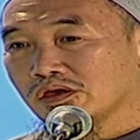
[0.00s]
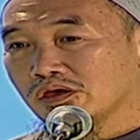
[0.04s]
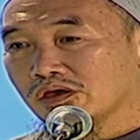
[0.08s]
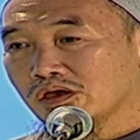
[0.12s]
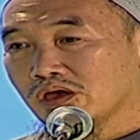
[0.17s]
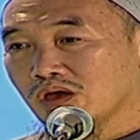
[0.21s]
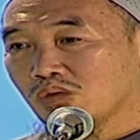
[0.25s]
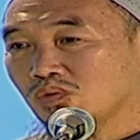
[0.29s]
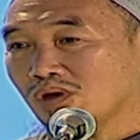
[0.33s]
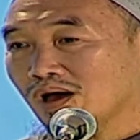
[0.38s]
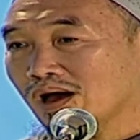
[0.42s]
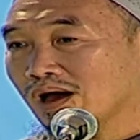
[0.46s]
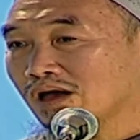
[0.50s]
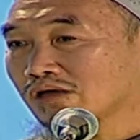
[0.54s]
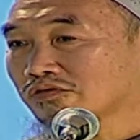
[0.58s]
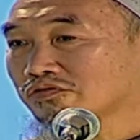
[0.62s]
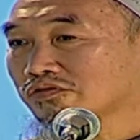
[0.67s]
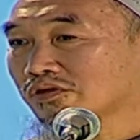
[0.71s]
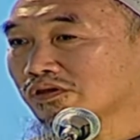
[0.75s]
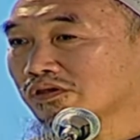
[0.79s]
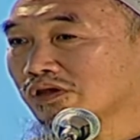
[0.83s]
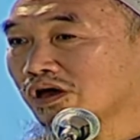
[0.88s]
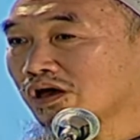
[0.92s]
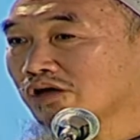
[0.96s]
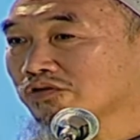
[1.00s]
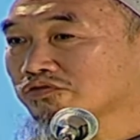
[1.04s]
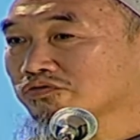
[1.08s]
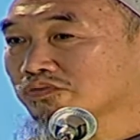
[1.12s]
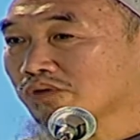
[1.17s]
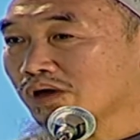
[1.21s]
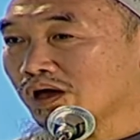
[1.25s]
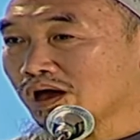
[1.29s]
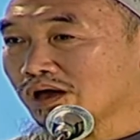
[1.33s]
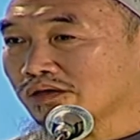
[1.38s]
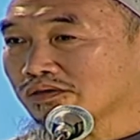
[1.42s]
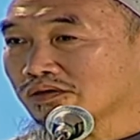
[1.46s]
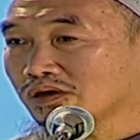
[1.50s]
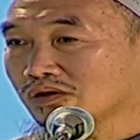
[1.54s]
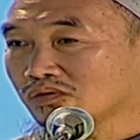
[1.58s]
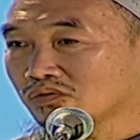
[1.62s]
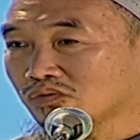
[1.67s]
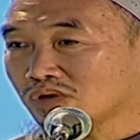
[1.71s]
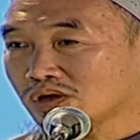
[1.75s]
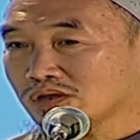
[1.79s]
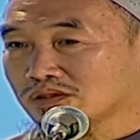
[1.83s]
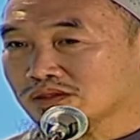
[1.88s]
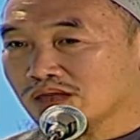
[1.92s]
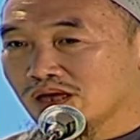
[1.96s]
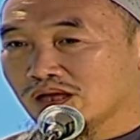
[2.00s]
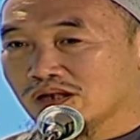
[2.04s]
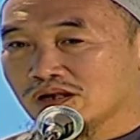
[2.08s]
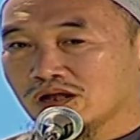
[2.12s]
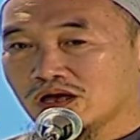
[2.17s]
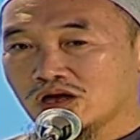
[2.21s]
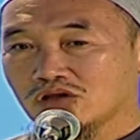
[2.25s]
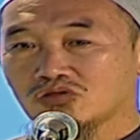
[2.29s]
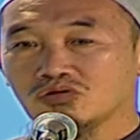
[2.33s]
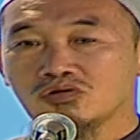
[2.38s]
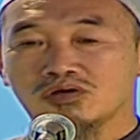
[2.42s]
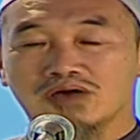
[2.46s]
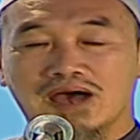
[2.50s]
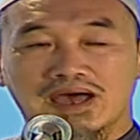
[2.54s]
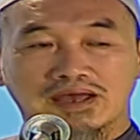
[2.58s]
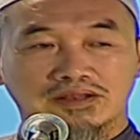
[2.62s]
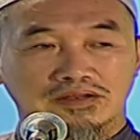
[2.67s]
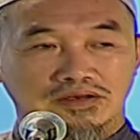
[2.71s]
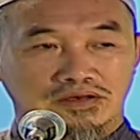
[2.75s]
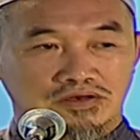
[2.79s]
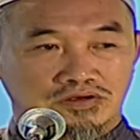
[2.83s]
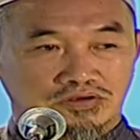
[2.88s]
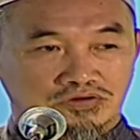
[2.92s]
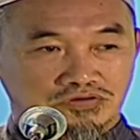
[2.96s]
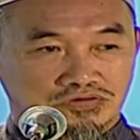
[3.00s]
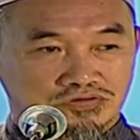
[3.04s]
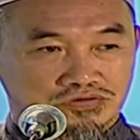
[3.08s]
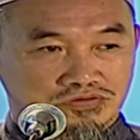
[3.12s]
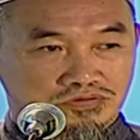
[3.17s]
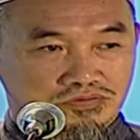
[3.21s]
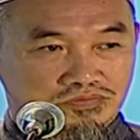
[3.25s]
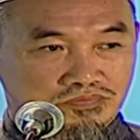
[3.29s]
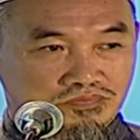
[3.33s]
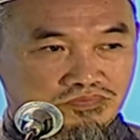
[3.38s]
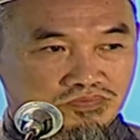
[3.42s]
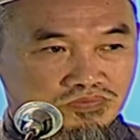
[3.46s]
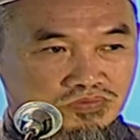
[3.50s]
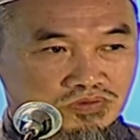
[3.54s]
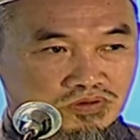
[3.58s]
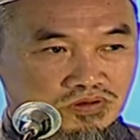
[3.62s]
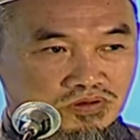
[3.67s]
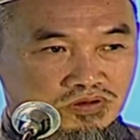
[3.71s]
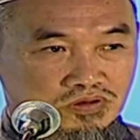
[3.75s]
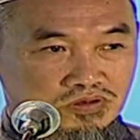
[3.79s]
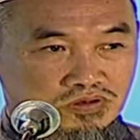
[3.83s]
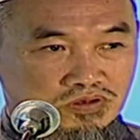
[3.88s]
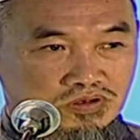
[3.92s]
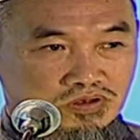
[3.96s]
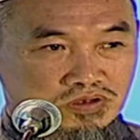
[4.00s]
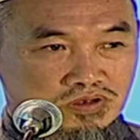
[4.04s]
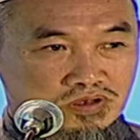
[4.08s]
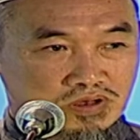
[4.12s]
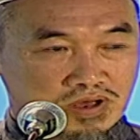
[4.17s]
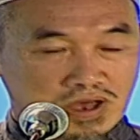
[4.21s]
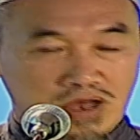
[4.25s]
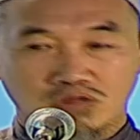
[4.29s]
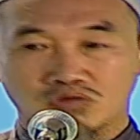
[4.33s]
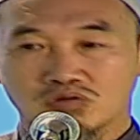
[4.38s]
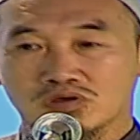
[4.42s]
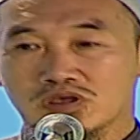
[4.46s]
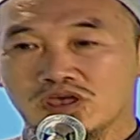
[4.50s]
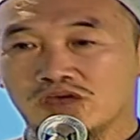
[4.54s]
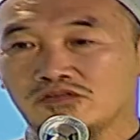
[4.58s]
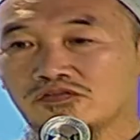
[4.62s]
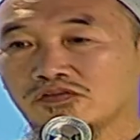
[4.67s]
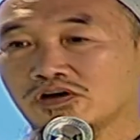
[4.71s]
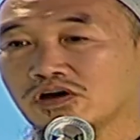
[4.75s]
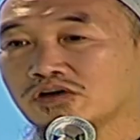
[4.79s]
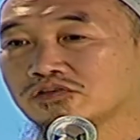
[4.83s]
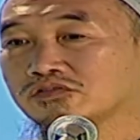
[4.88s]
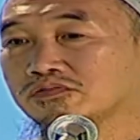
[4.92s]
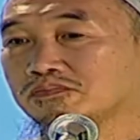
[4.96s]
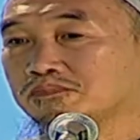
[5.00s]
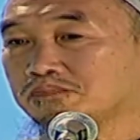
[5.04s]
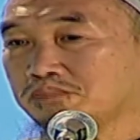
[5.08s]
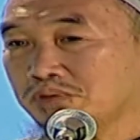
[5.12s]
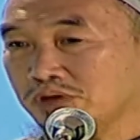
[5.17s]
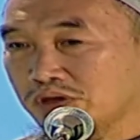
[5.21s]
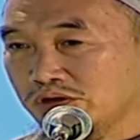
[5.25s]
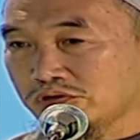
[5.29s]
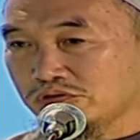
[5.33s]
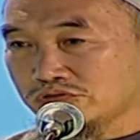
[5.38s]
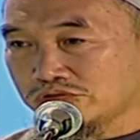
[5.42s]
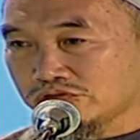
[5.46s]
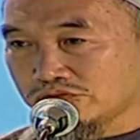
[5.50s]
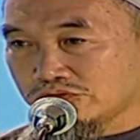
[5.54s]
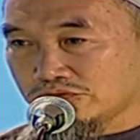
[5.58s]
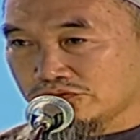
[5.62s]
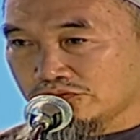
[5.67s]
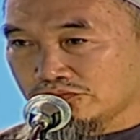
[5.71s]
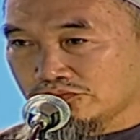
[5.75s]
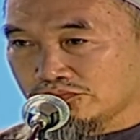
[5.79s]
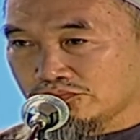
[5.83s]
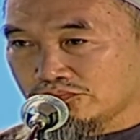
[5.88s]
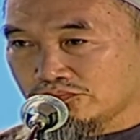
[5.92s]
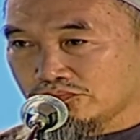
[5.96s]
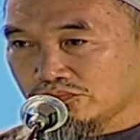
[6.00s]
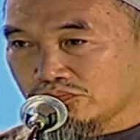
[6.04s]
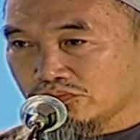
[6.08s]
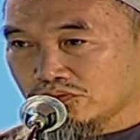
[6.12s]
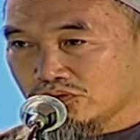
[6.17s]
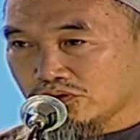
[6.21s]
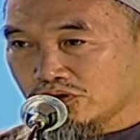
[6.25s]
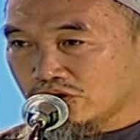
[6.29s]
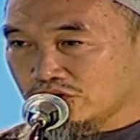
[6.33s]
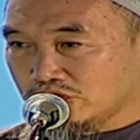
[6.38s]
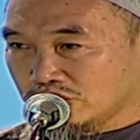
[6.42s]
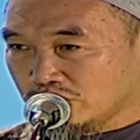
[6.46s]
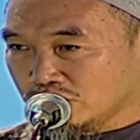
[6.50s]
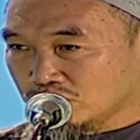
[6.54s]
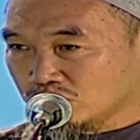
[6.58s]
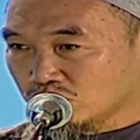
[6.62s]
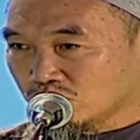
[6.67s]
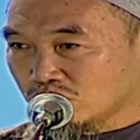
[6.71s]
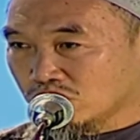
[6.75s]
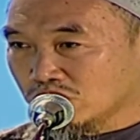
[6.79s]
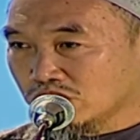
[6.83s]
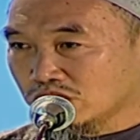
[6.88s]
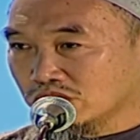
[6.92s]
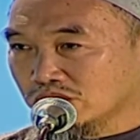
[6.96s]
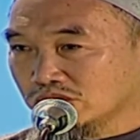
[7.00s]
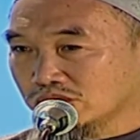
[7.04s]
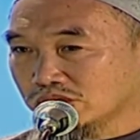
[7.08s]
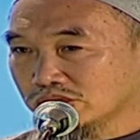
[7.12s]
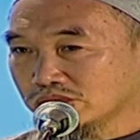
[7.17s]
And we ask Allah subhanahu wa ta'ala to guide us and to give us peace in this world